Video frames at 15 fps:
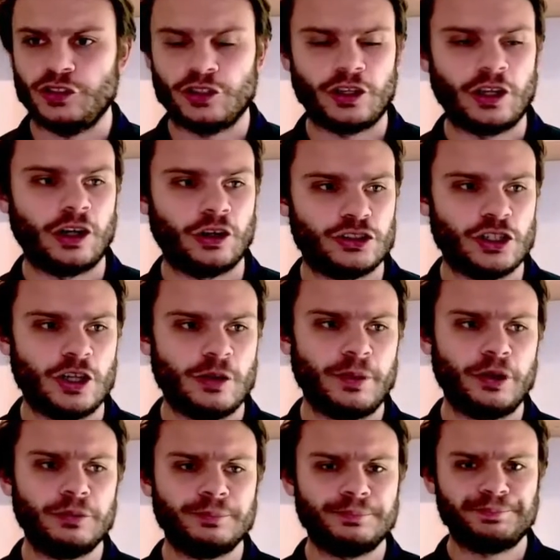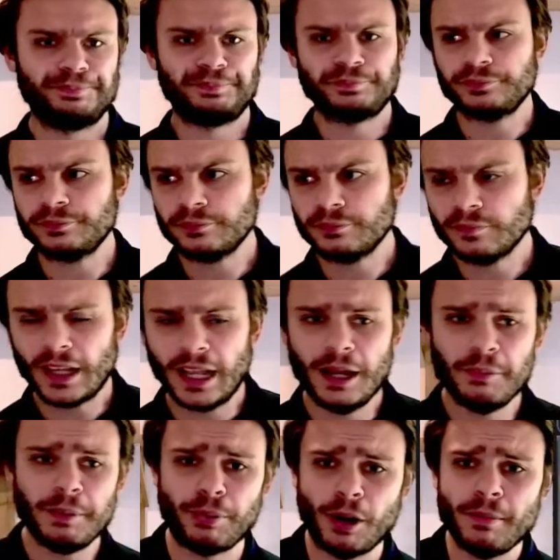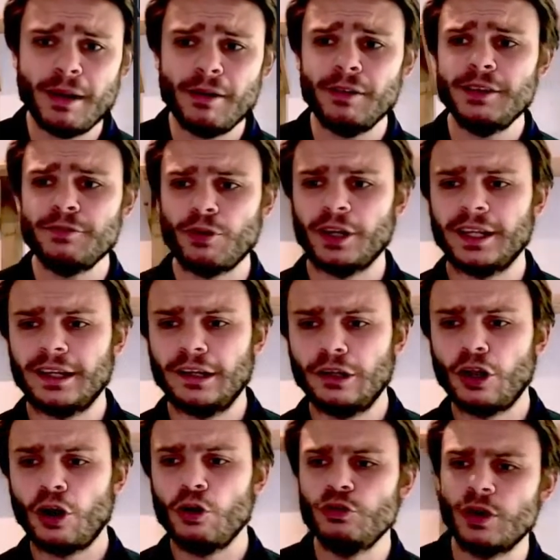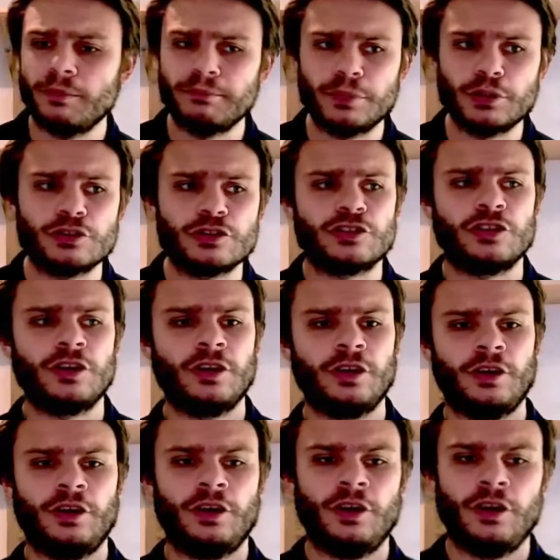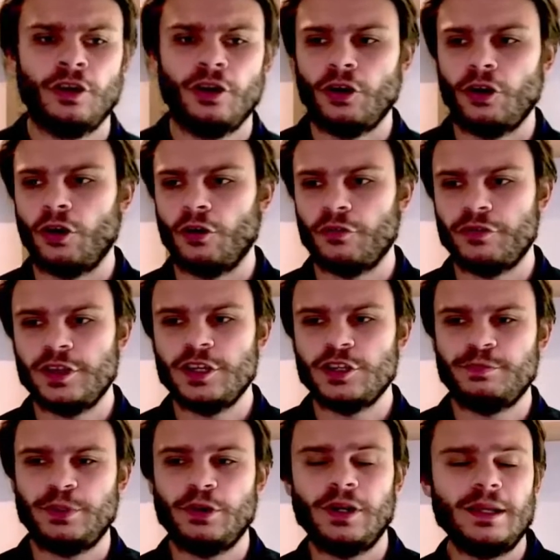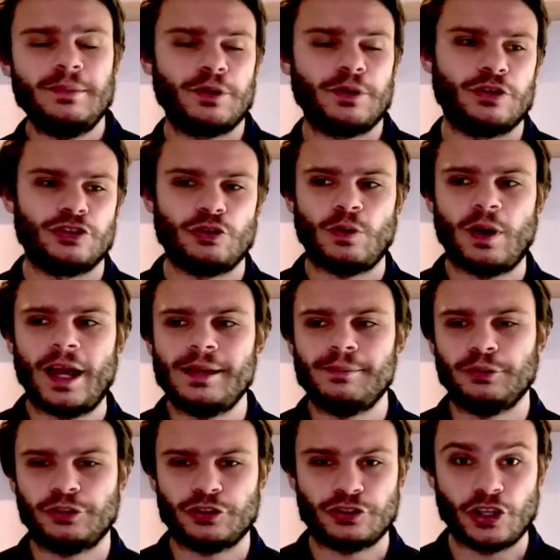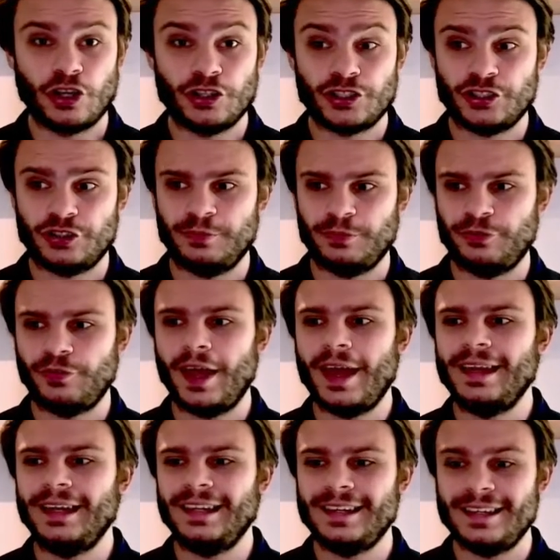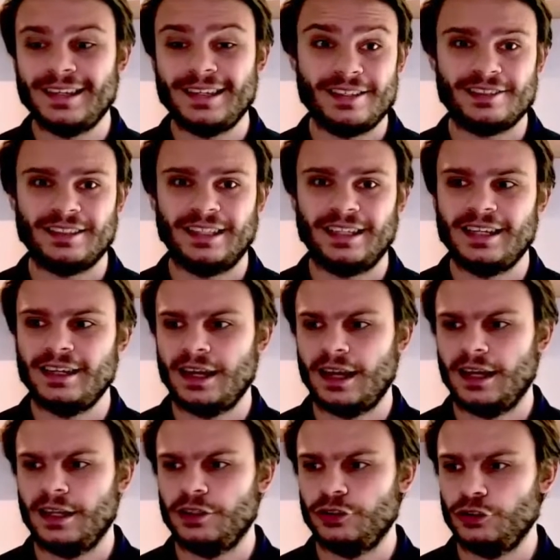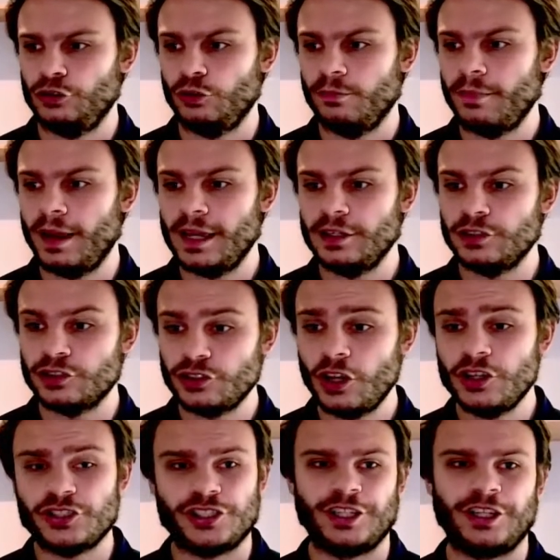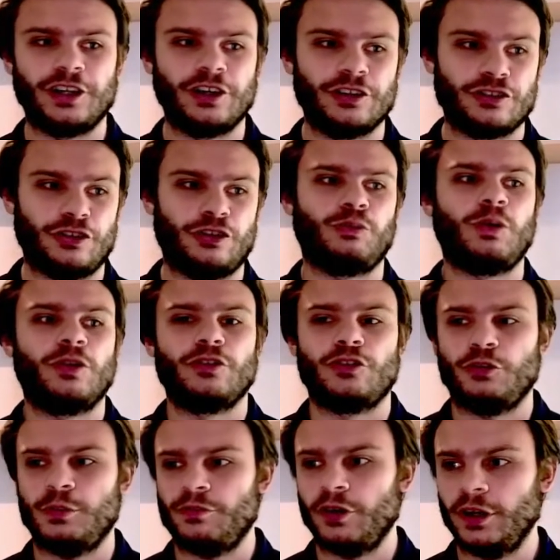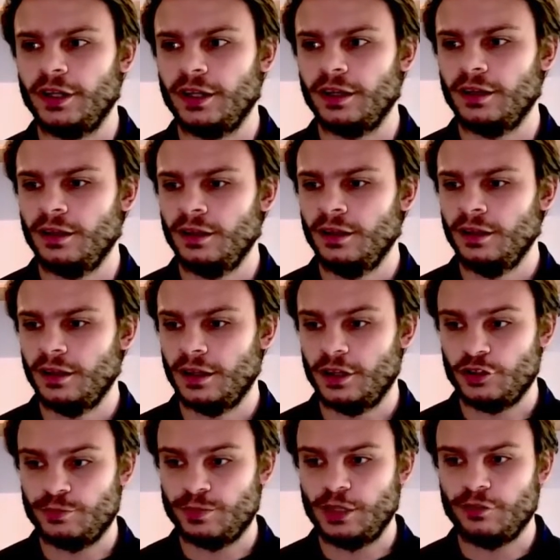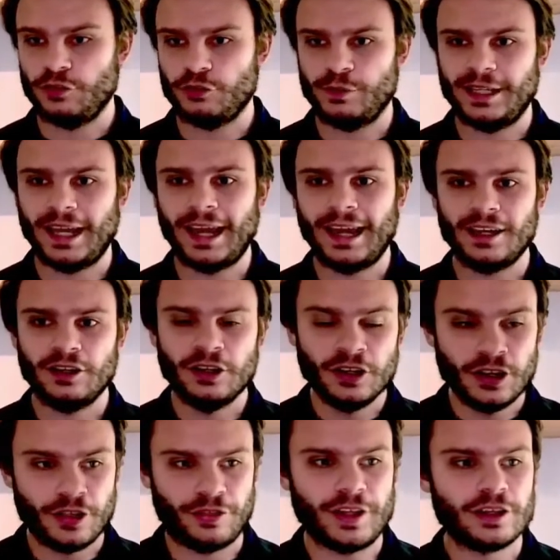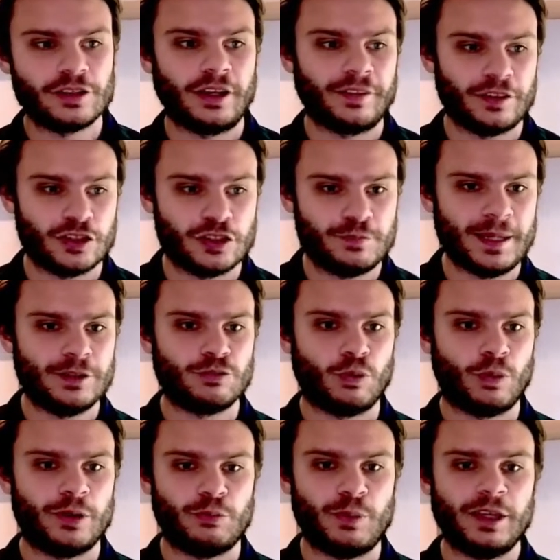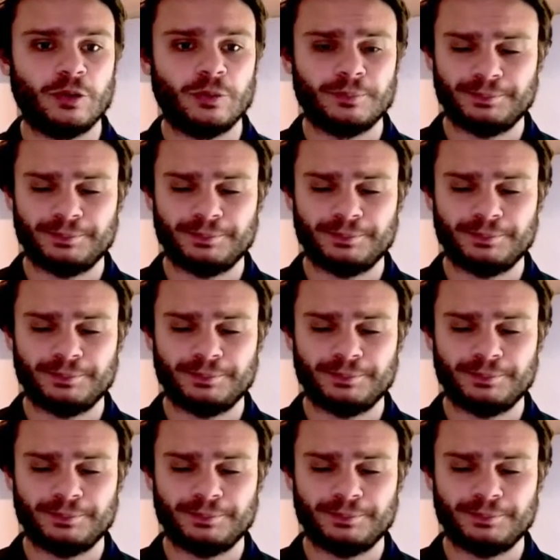Car Turbo. And we're primarily running low numbers of these purely because you're able to search them fairly easily, and your main searching cards are the ones that we're running as many as we can. Things like the Speedroid Wheel,